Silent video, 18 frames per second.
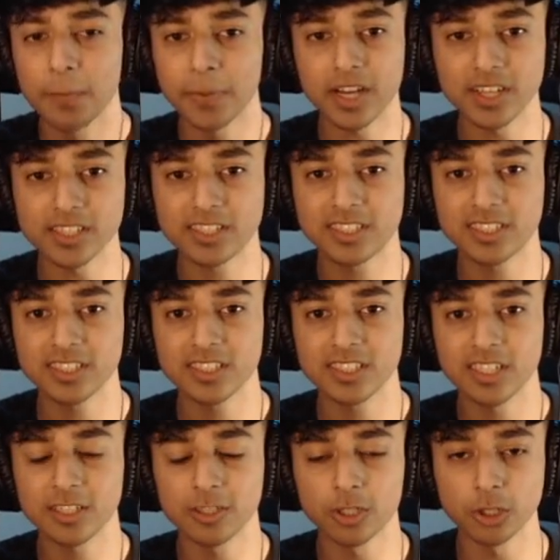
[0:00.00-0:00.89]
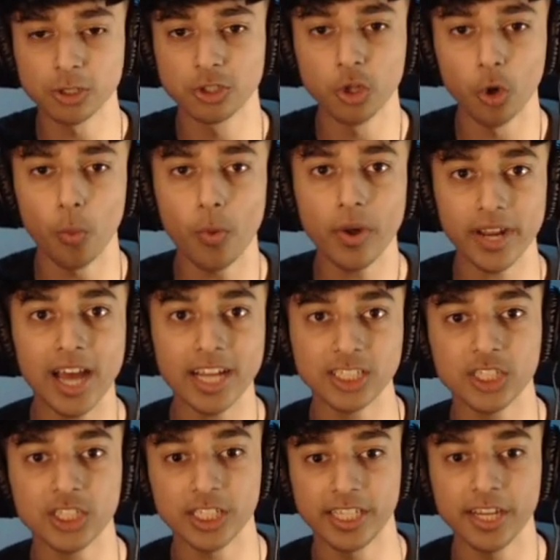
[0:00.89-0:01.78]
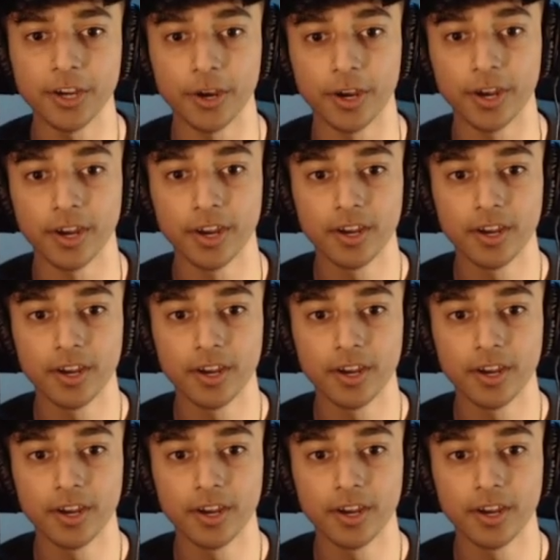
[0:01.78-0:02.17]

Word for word: Because there's no one actually here.